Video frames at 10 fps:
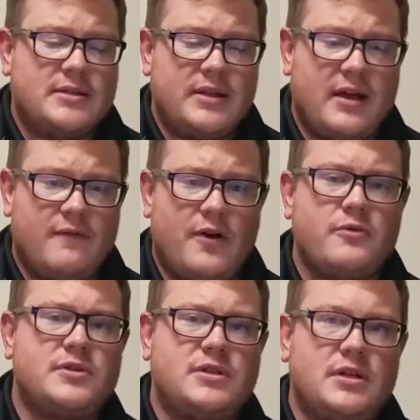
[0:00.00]
They have
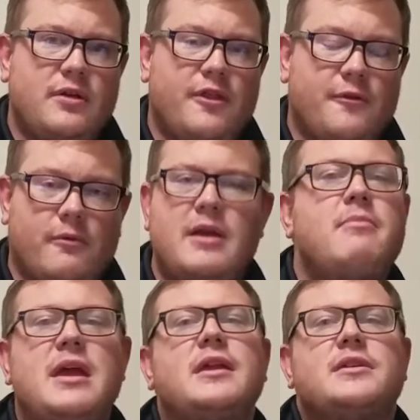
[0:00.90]
hosted 3
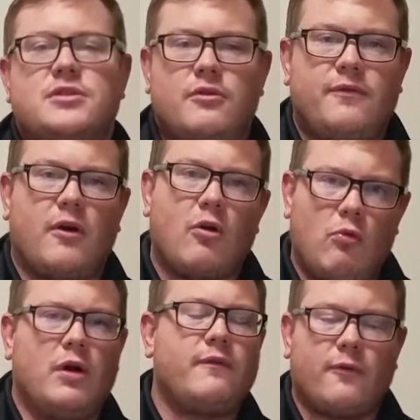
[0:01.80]
meetings so far,
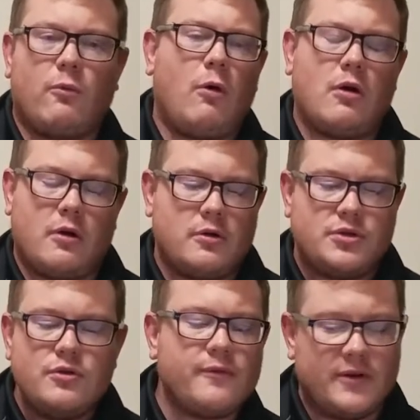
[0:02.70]
1 for Walker,
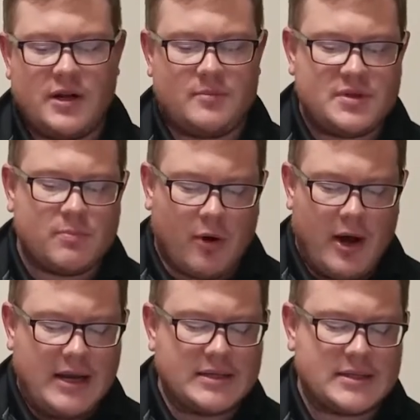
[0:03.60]
2 for Denham Springs,